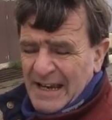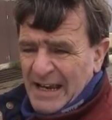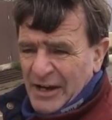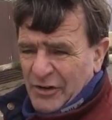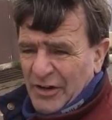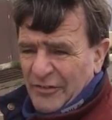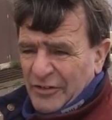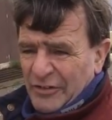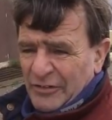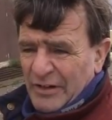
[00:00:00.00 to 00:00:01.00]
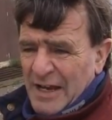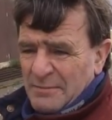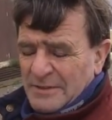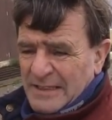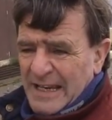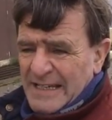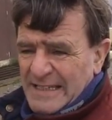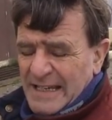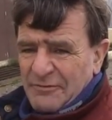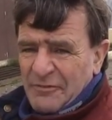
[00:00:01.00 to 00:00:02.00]
Aircraft are able to get
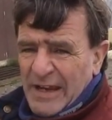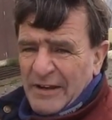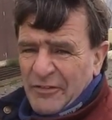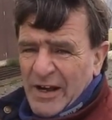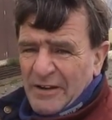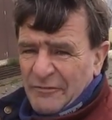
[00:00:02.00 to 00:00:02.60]
in VFR,